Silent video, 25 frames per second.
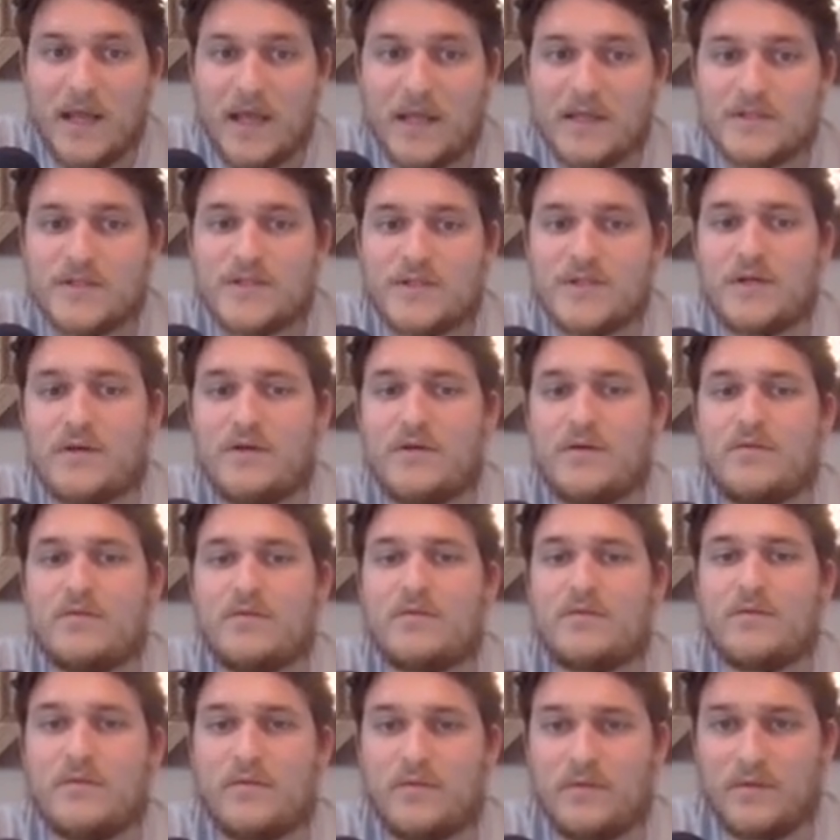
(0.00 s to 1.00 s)
And
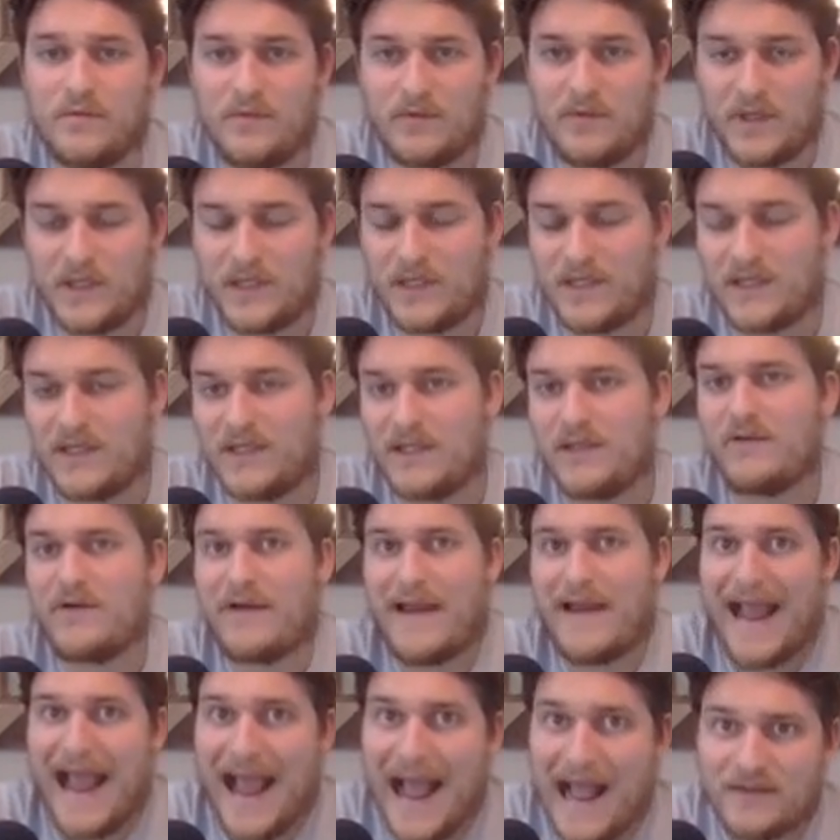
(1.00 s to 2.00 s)
so it could
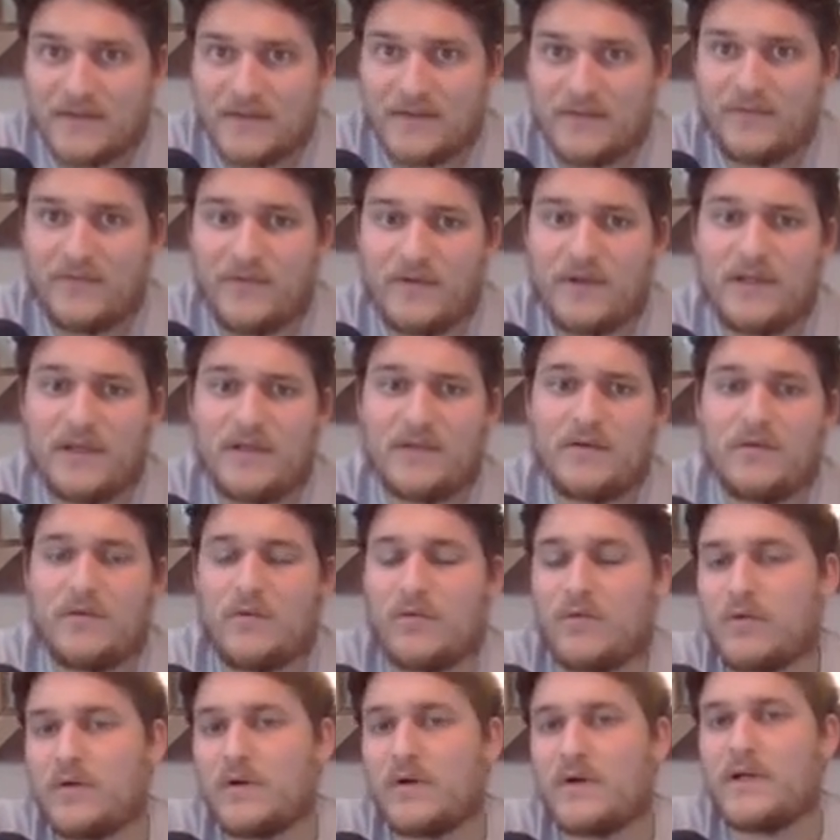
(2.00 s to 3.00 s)
either activate
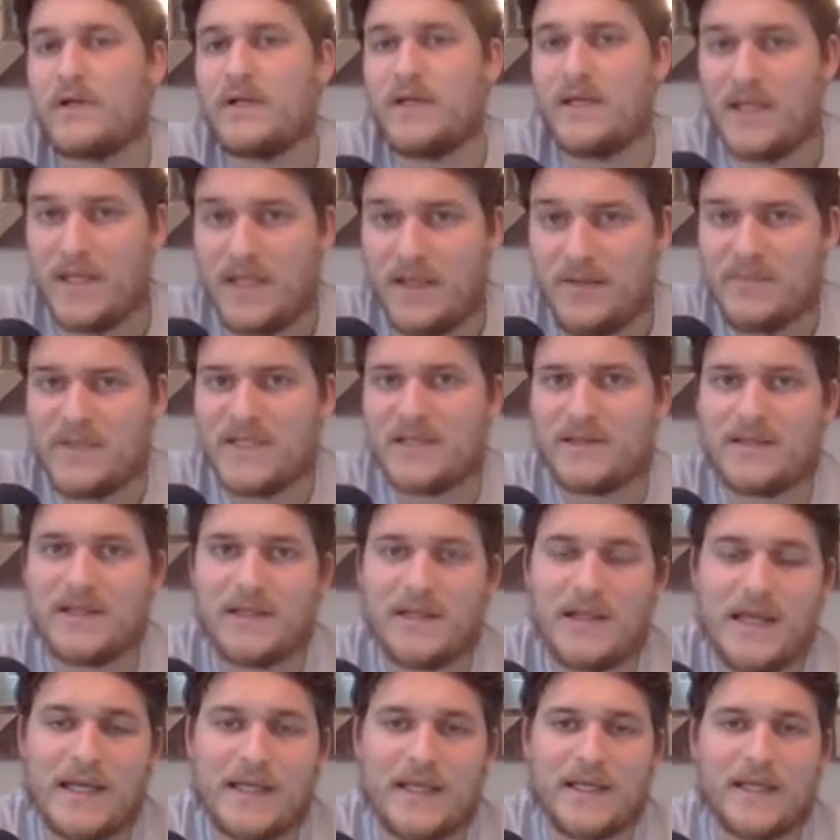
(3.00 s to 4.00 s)
or inhibit
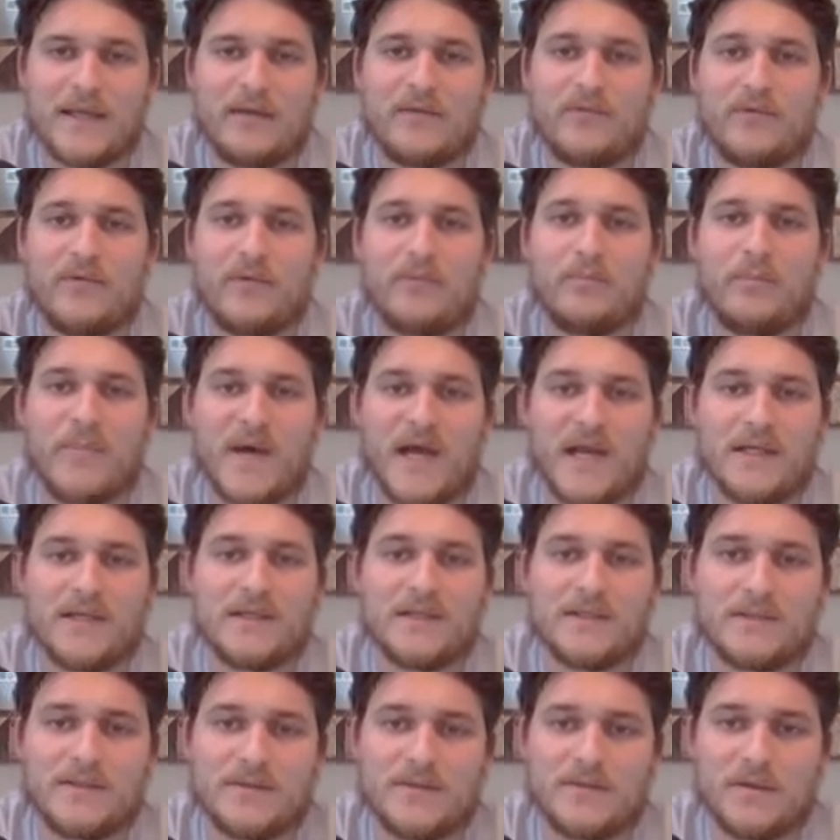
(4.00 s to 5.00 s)
the ligand from
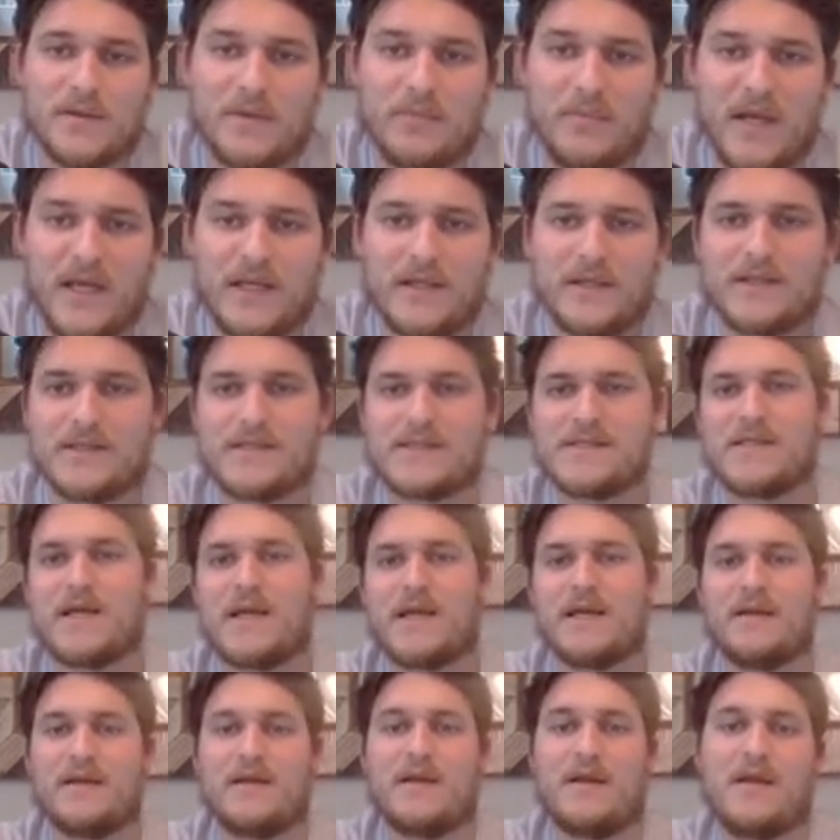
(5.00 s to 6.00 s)
binding to the binding
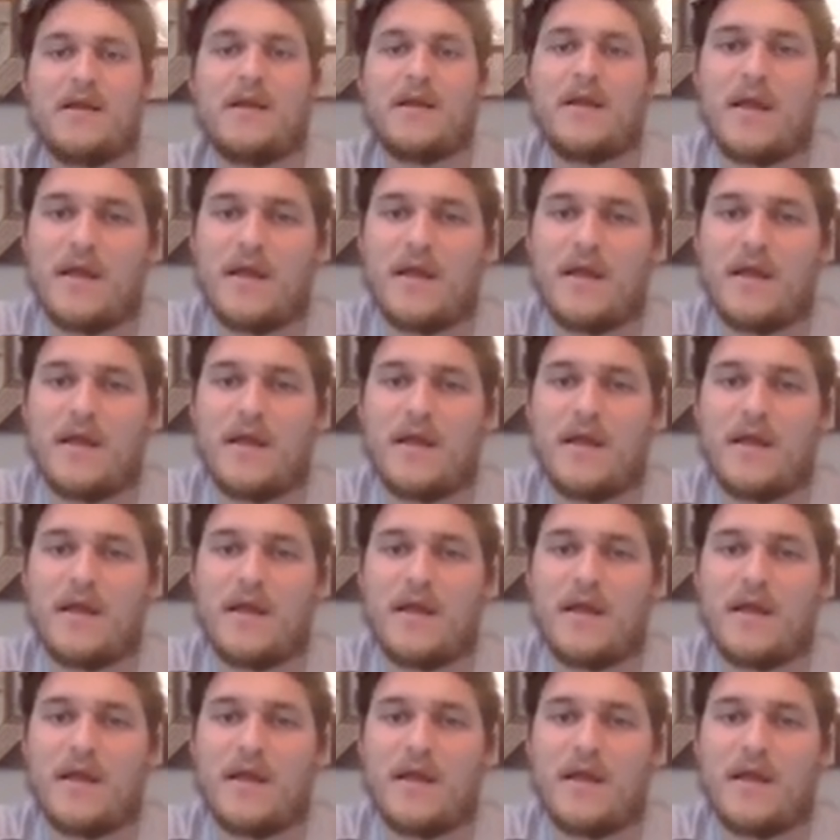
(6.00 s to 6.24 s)
site.